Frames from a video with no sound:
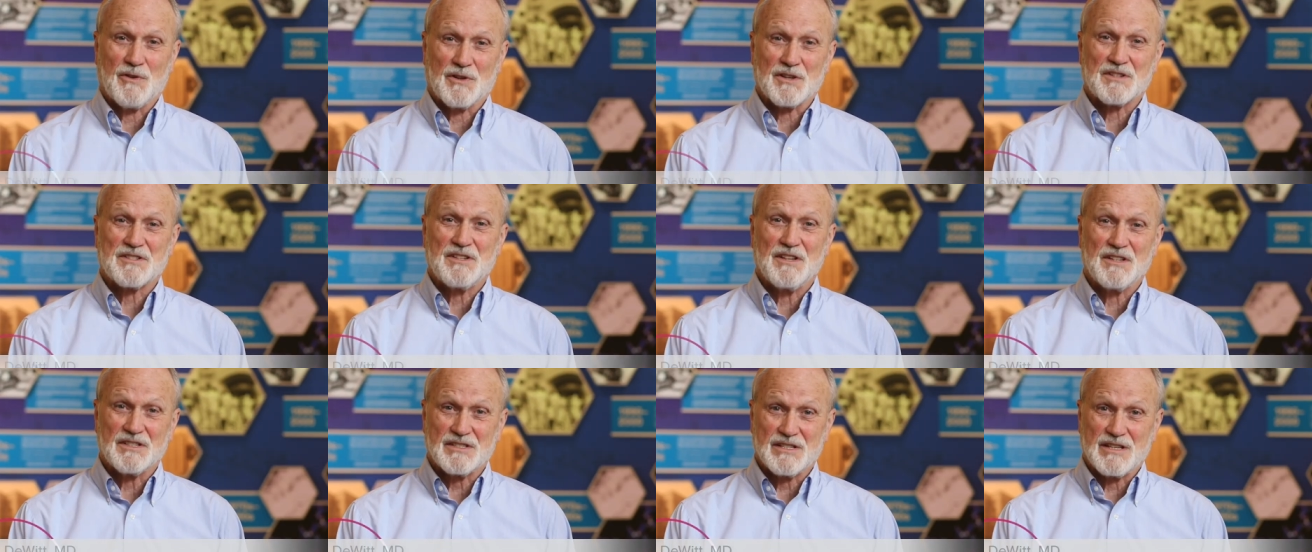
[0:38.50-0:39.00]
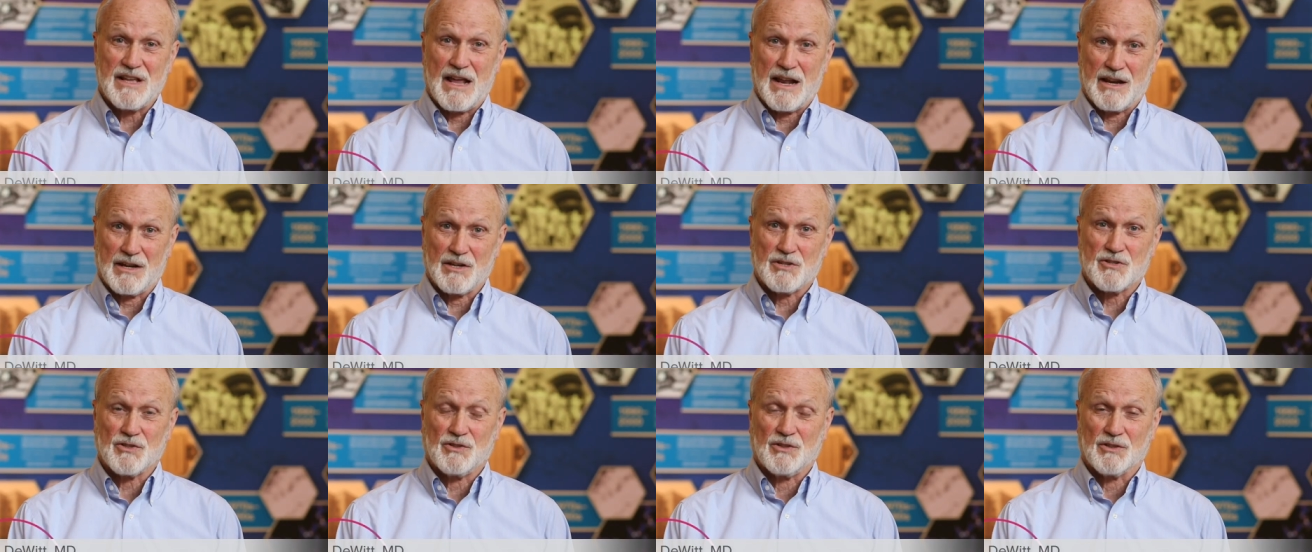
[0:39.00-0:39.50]
you to
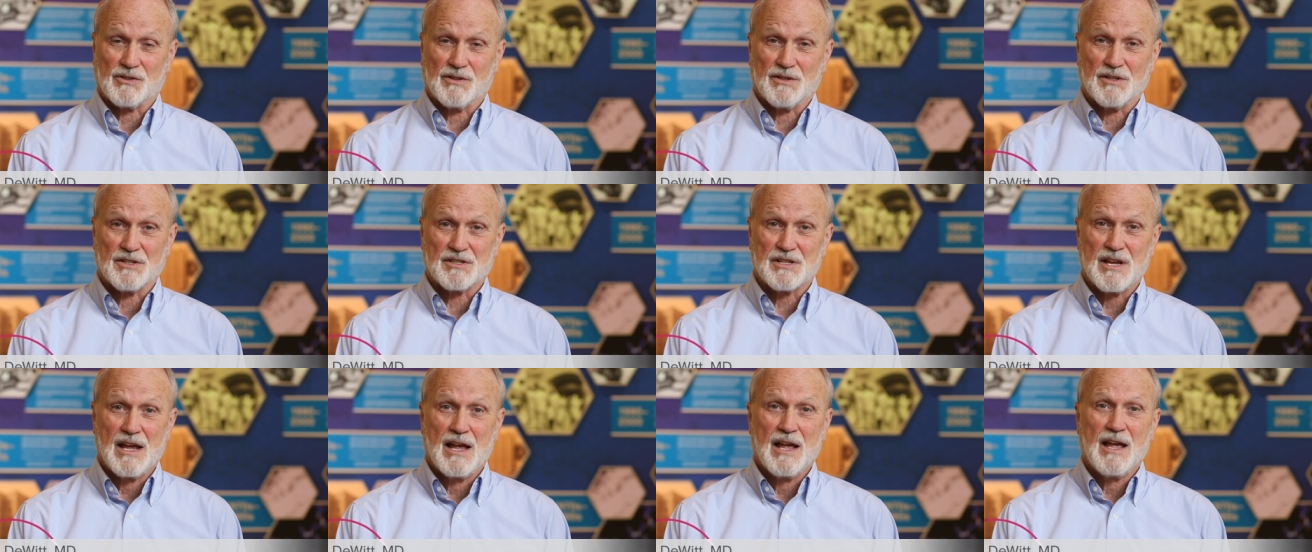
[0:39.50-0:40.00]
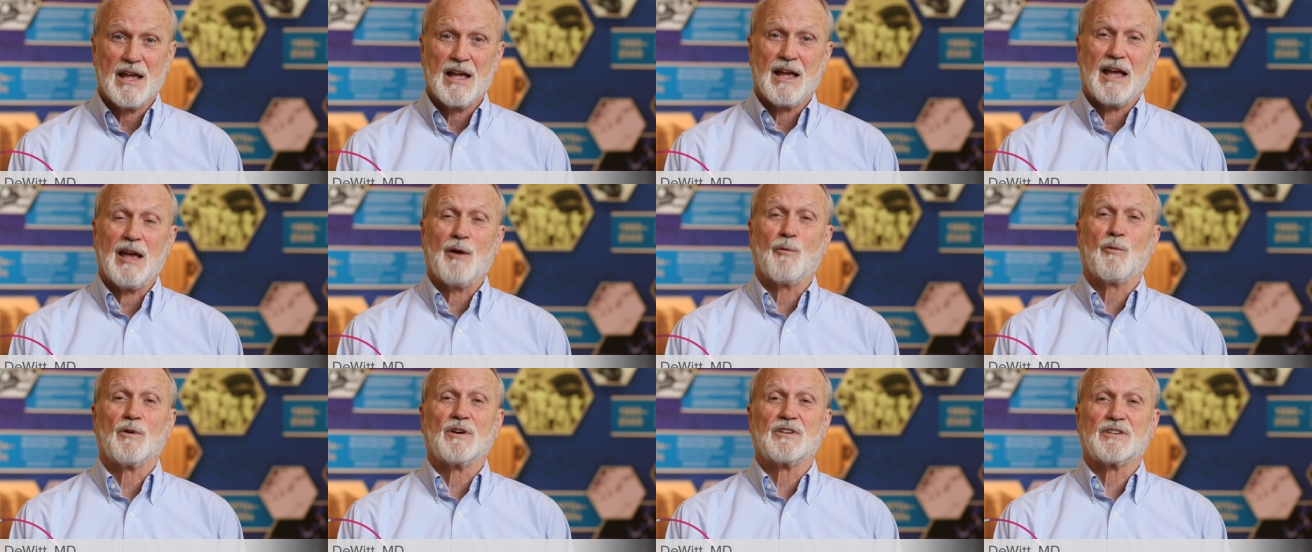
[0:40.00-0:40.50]
Cincinnati Children's,
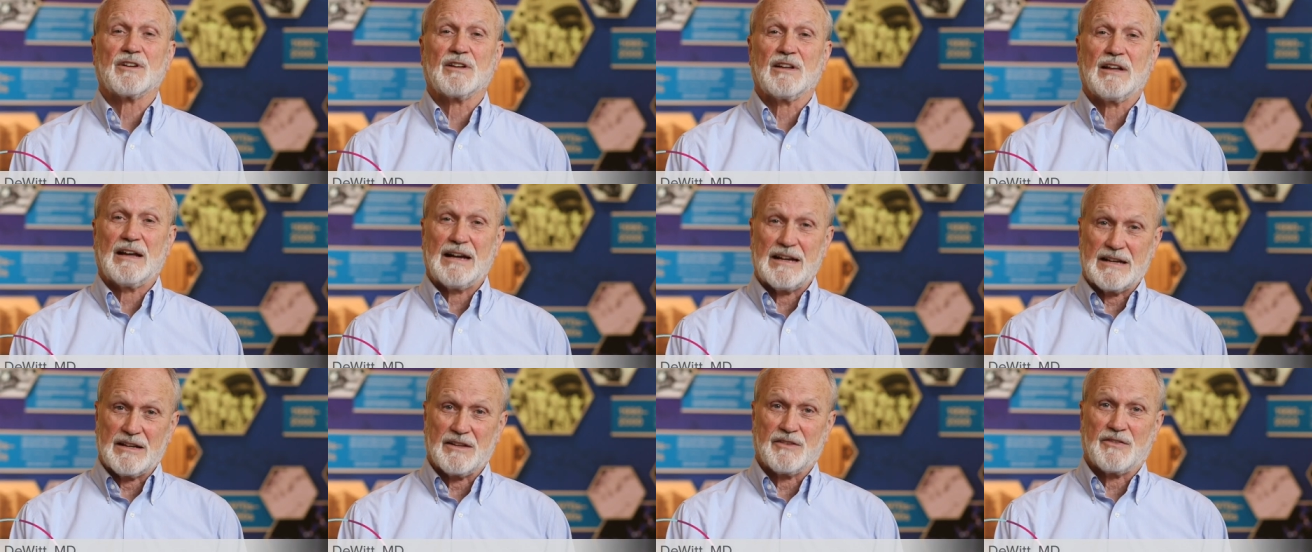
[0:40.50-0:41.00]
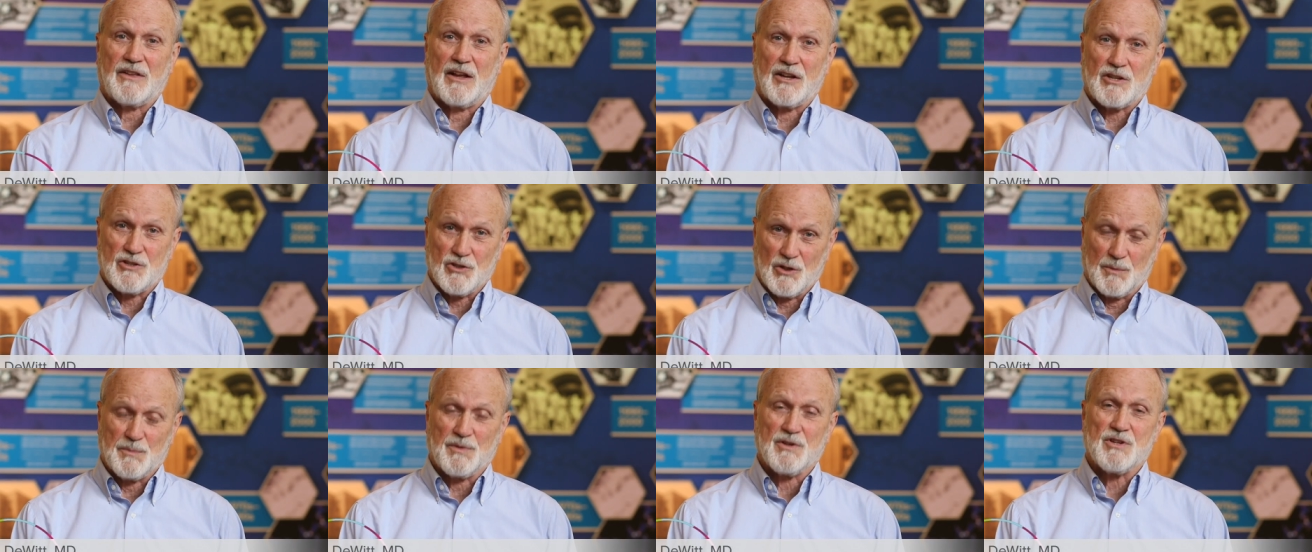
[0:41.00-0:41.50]
and we're delighted
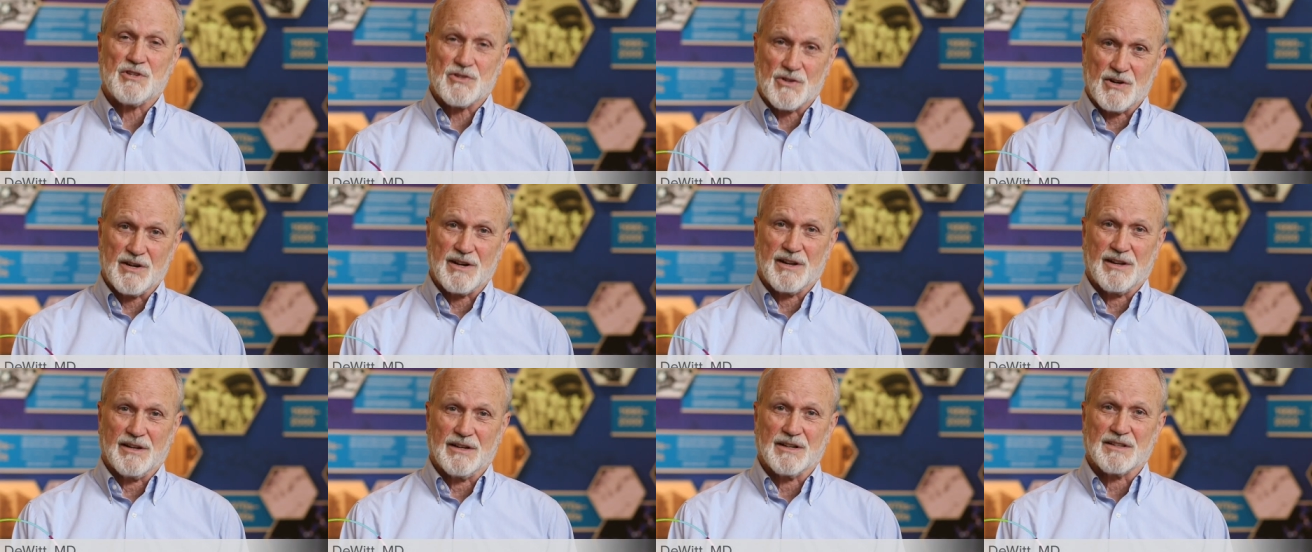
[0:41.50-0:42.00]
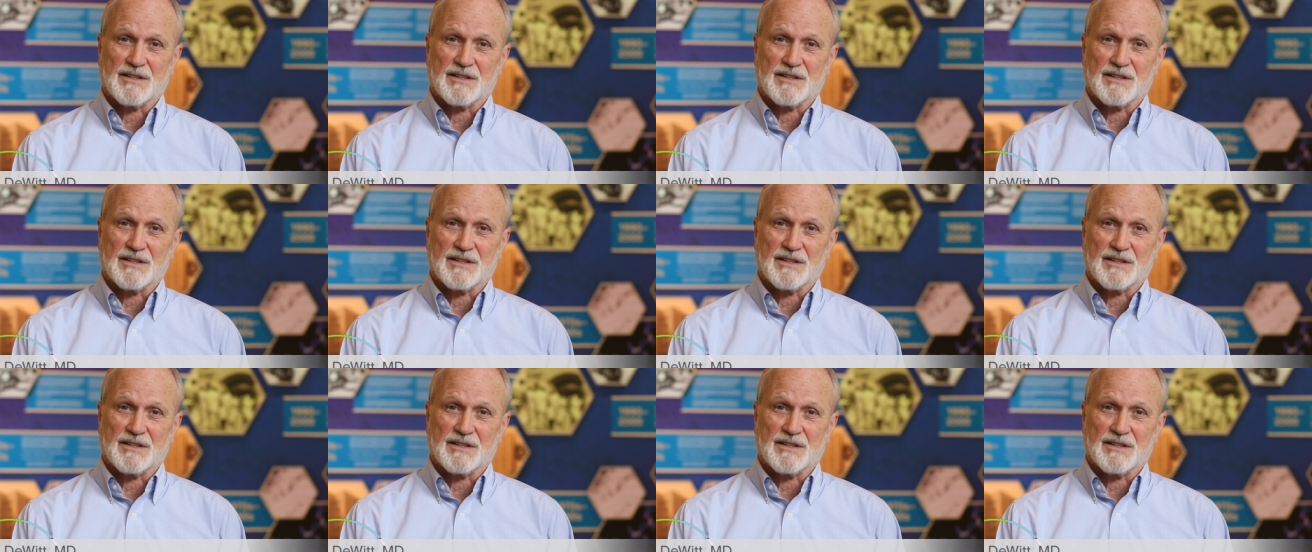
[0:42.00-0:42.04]
that you'll be joining